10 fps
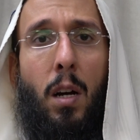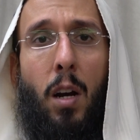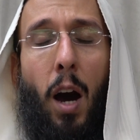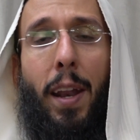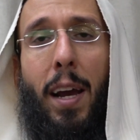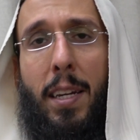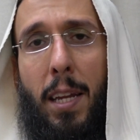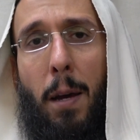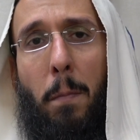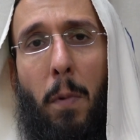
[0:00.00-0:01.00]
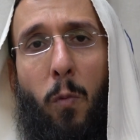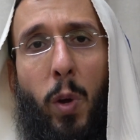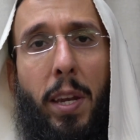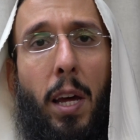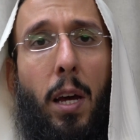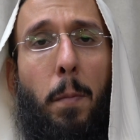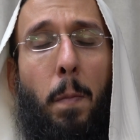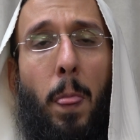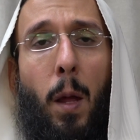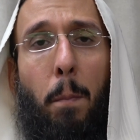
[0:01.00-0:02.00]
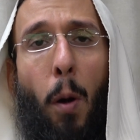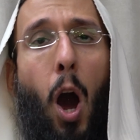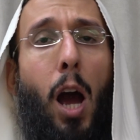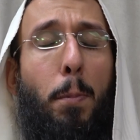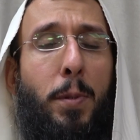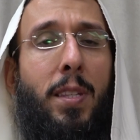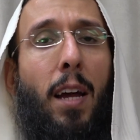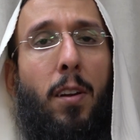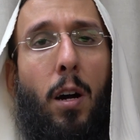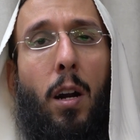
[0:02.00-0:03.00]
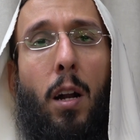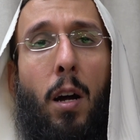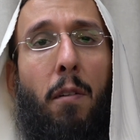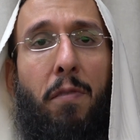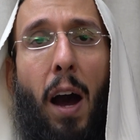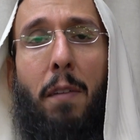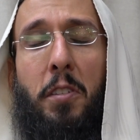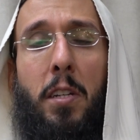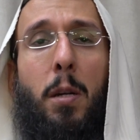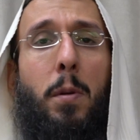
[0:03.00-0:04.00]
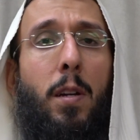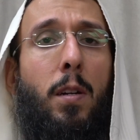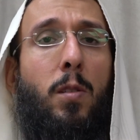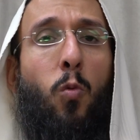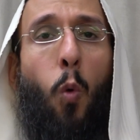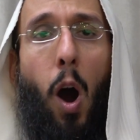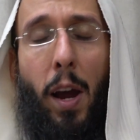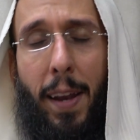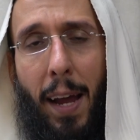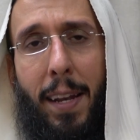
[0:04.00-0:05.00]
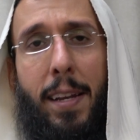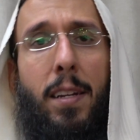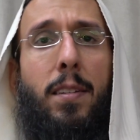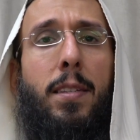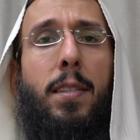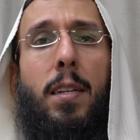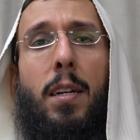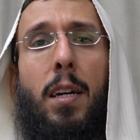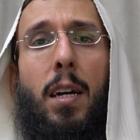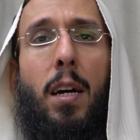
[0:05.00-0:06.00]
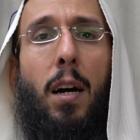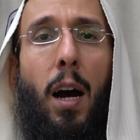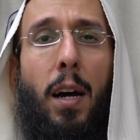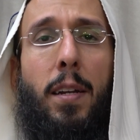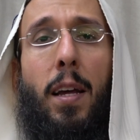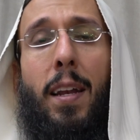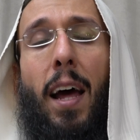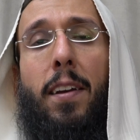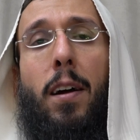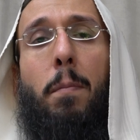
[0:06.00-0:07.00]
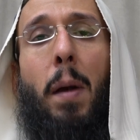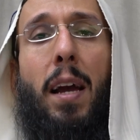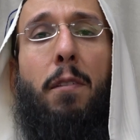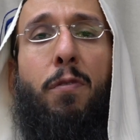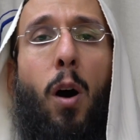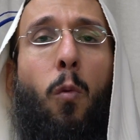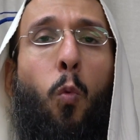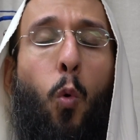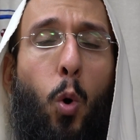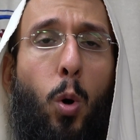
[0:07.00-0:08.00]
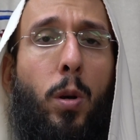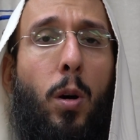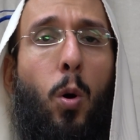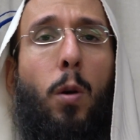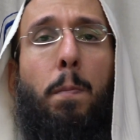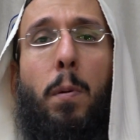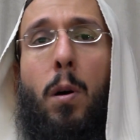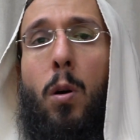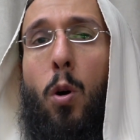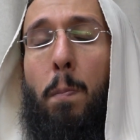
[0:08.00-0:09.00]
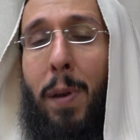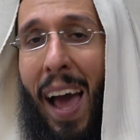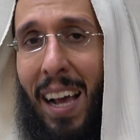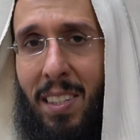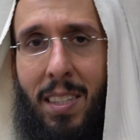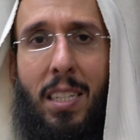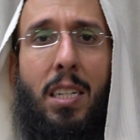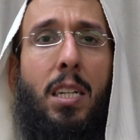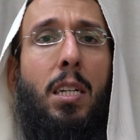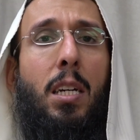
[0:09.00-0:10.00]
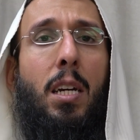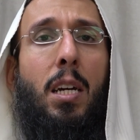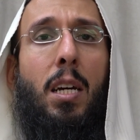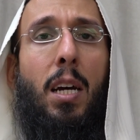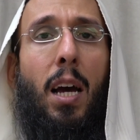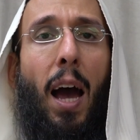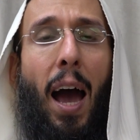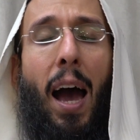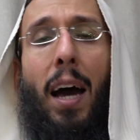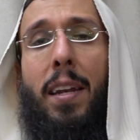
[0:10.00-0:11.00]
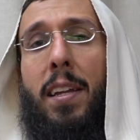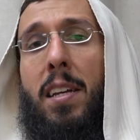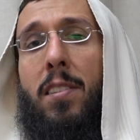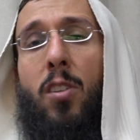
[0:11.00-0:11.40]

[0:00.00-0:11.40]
connect them with the pipes that are 5 centimeters wide at least, right? That are made from wood or plastic, and these